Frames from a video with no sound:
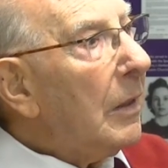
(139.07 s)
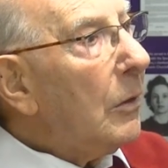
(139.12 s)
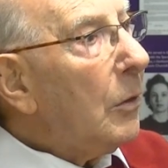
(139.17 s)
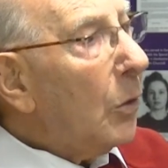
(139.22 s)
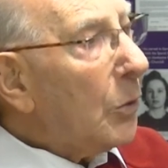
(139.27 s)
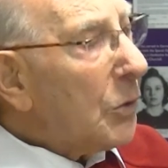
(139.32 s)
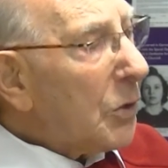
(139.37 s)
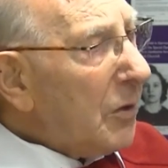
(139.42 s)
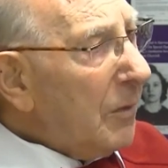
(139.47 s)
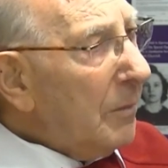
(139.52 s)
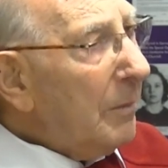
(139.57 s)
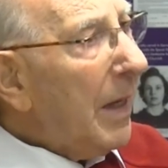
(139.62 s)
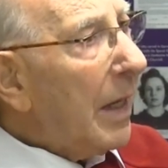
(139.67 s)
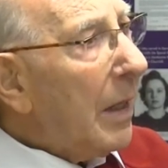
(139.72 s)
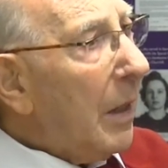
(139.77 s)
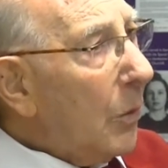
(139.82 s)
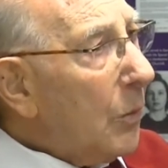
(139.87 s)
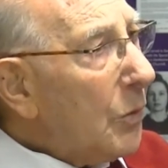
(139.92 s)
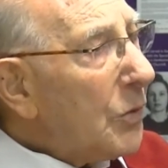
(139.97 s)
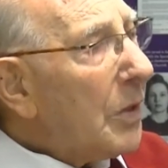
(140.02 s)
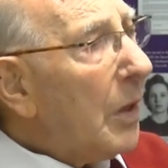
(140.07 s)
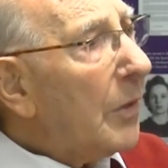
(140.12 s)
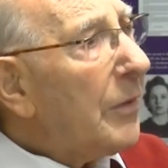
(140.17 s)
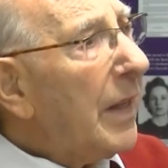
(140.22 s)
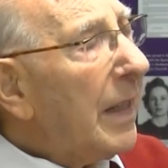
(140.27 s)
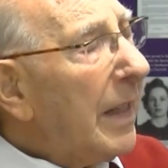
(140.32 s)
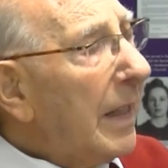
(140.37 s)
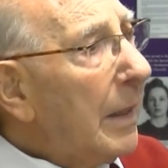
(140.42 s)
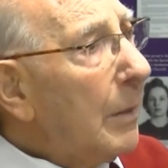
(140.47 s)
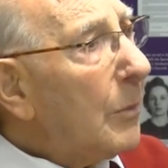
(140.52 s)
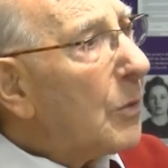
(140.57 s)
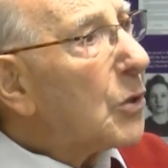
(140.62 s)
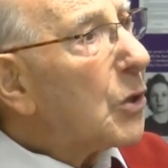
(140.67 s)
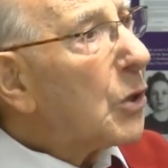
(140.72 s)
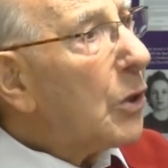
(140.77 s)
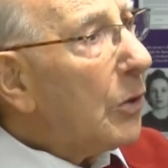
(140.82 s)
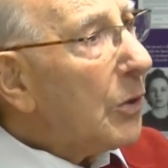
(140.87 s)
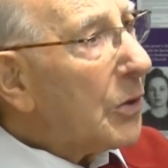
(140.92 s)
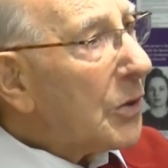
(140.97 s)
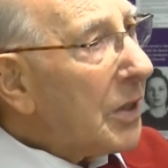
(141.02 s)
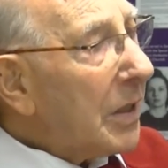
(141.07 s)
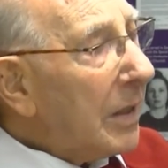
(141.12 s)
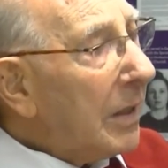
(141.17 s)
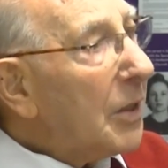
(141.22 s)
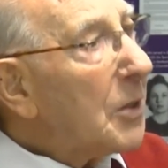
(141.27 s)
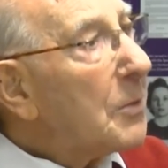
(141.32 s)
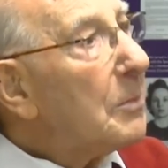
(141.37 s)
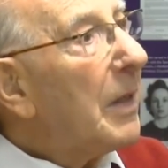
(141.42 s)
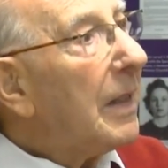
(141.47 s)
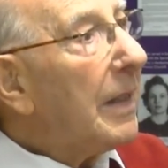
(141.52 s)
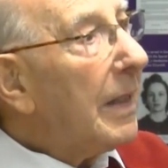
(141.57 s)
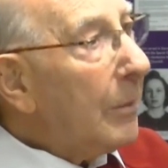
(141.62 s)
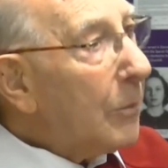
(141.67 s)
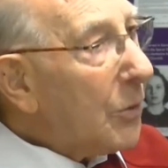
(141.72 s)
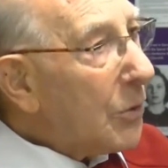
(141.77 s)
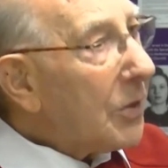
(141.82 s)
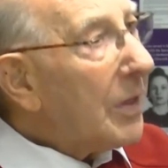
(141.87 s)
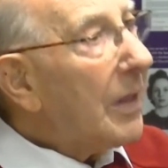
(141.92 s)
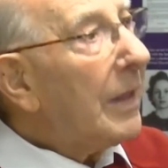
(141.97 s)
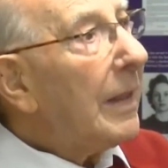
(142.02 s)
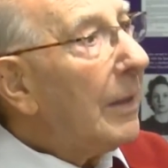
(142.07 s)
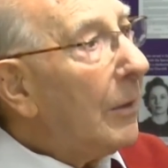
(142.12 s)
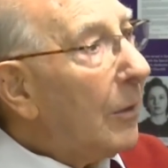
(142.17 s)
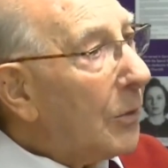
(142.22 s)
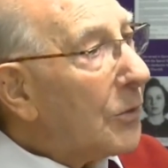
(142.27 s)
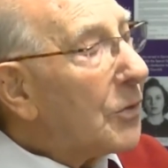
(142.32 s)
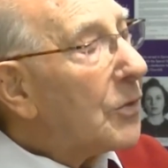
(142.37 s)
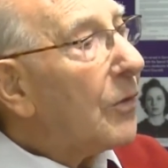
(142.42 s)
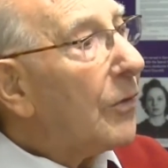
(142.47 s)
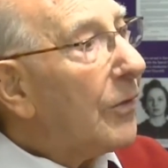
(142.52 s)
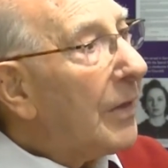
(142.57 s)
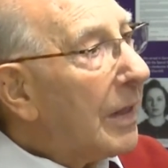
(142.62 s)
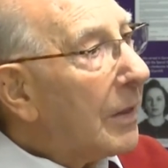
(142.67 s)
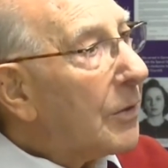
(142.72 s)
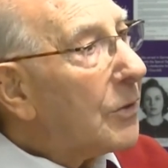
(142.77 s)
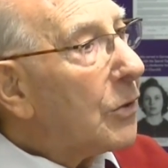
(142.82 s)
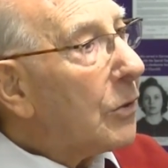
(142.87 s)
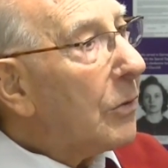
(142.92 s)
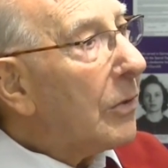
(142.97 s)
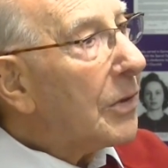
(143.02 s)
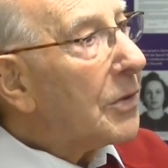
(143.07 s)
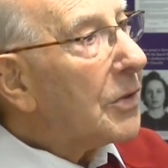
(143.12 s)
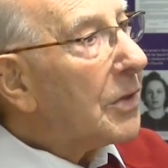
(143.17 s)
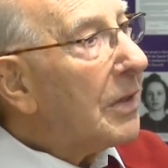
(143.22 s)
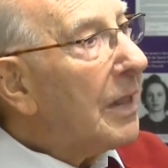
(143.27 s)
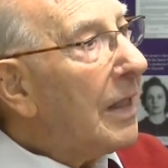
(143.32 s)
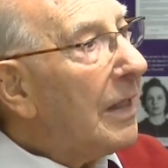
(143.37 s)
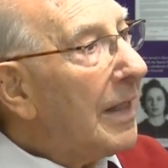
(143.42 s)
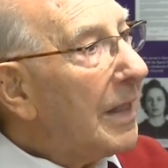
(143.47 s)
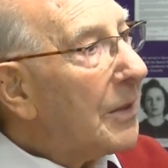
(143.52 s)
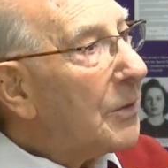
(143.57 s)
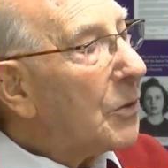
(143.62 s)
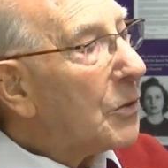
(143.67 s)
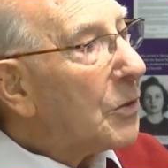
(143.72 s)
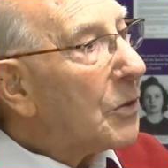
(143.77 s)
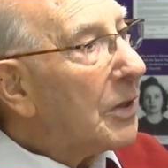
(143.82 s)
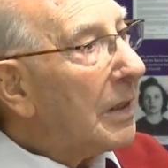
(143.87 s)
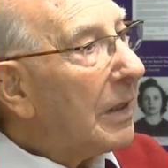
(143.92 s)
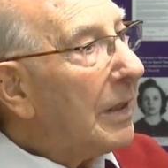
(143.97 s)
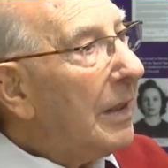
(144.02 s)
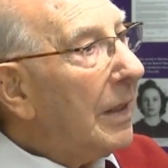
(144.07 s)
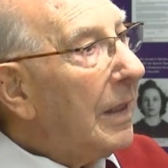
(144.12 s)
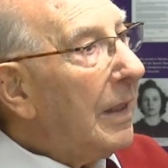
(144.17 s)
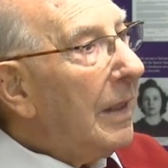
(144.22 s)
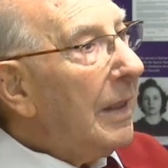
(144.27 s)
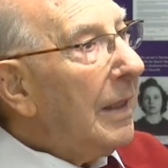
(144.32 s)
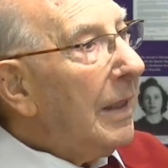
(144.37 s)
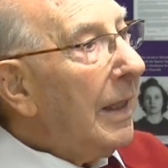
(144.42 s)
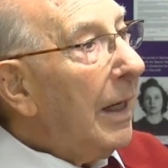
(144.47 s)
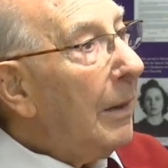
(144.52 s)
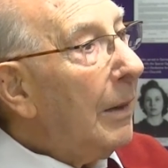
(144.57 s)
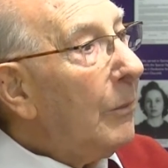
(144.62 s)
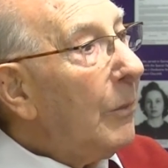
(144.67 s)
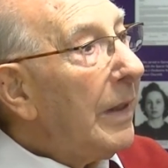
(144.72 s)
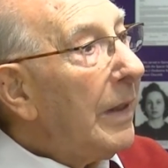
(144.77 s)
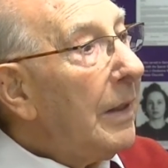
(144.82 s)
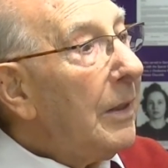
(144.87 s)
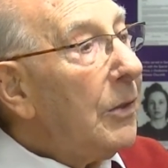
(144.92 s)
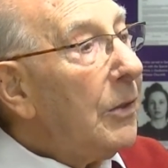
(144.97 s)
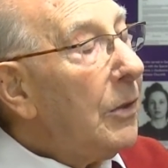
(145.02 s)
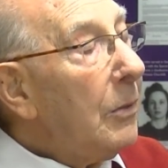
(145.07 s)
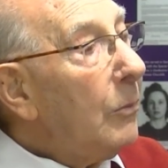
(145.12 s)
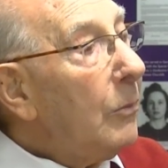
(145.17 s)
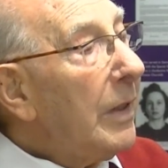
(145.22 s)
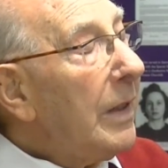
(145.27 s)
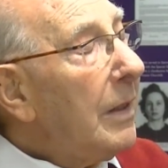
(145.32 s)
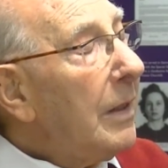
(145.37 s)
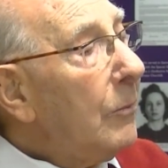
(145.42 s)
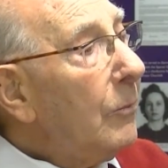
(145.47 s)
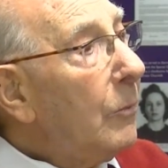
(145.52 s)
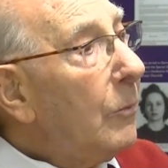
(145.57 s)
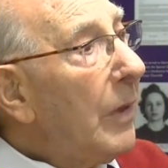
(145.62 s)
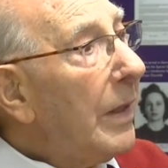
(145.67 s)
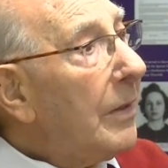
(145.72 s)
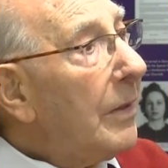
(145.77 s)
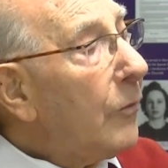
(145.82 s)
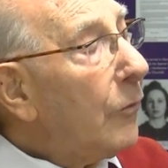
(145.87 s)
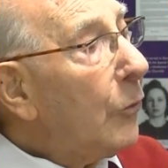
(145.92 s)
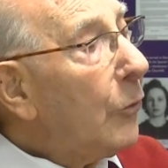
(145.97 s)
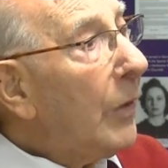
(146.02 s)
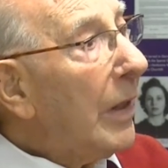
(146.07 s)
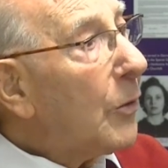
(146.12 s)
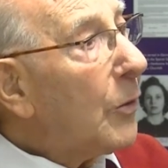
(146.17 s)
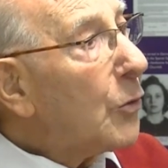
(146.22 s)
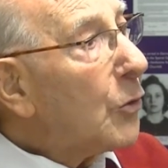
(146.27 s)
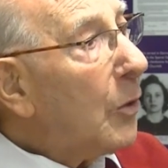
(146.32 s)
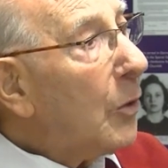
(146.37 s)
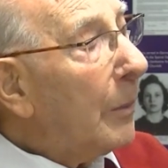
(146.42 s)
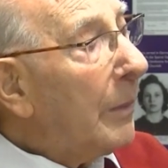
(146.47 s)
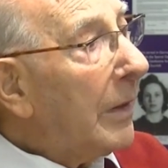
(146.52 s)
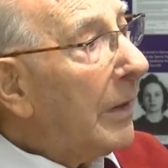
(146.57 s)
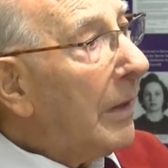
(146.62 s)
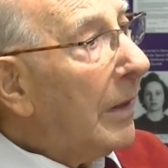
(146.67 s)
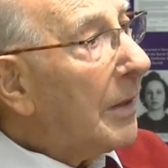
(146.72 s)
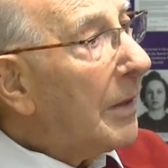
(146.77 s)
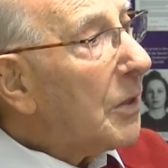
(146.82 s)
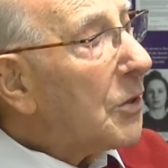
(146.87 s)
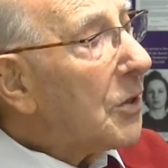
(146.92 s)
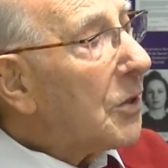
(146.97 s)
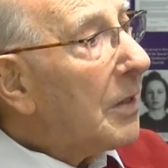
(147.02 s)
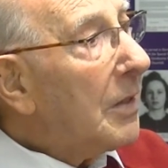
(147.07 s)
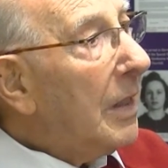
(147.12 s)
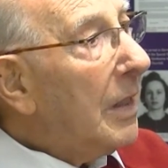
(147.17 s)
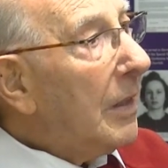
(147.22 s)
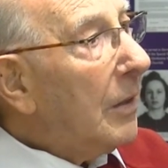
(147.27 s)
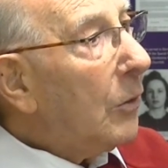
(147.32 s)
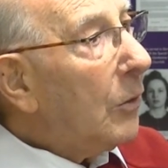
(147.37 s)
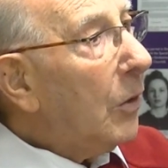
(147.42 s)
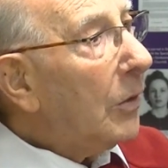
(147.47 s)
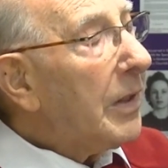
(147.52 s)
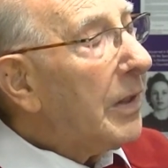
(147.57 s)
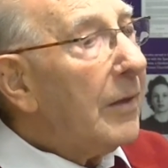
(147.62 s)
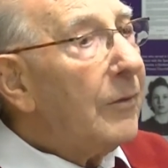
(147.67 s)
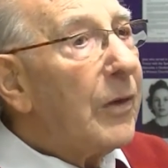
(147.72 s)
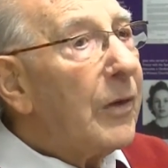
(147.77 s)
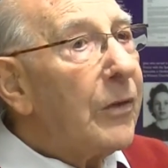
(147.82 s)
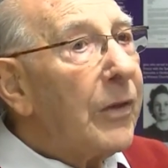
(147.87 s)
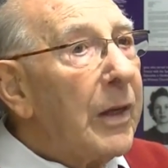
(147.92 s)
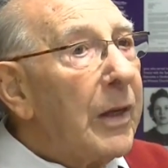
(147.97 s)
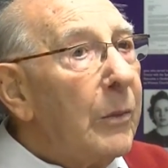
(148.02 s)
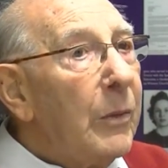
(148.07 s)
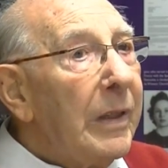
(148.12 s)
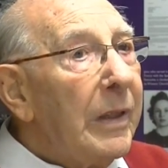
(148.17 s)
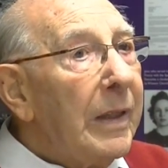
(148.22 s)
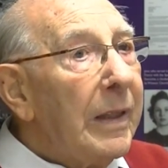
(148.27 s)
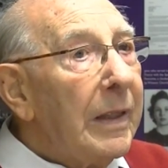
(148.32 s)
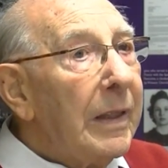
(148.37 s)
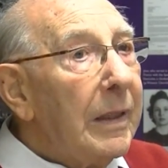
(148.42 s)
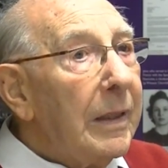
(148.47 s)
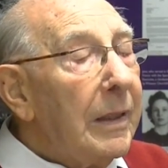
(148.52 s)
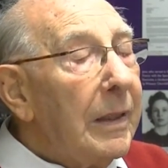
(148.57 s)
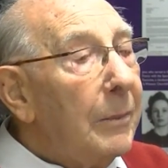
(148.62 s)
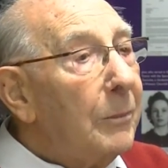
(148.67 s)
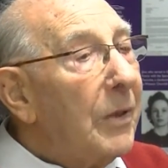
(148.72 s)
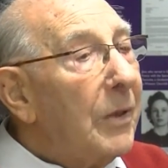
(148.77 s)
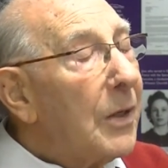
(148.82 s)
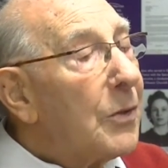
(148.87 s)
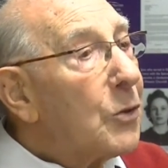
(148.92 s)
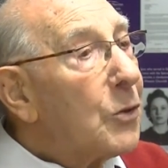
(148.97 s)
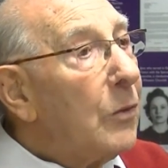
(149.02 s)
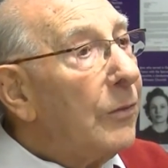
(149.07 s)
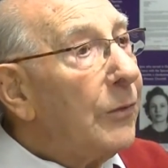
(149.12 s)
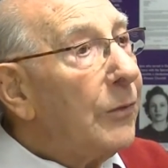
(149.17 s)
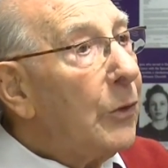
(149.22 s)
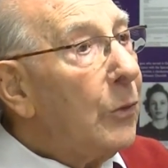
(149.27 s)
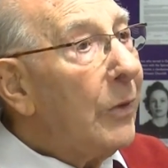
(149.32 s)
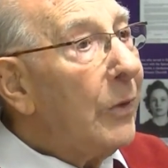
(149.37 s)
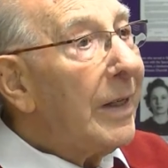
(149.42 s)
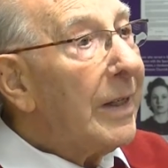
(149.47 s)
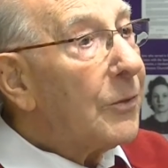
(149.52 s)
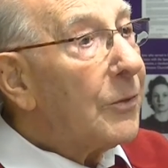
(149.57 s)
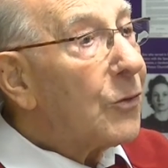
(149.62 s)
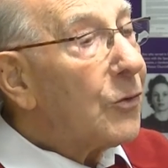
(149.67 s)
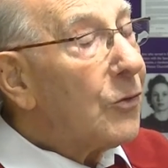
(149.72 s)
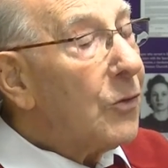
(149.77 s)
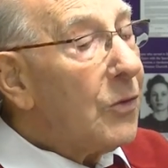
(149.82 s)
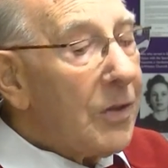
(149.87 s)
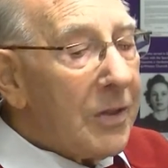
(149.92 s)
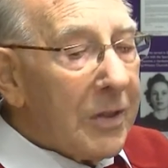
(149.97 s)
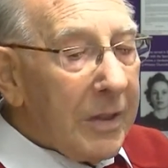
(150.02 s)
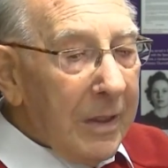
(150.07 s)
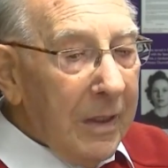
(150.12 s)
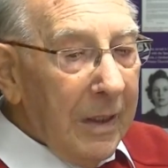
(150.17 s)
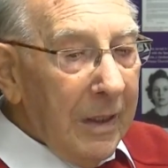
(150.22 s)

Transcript: Lots of bells. I think he was cursing us, but he was saying lots of things to us, and he let us in. And we we went through our shopping list, got everything we needed, plus a few extras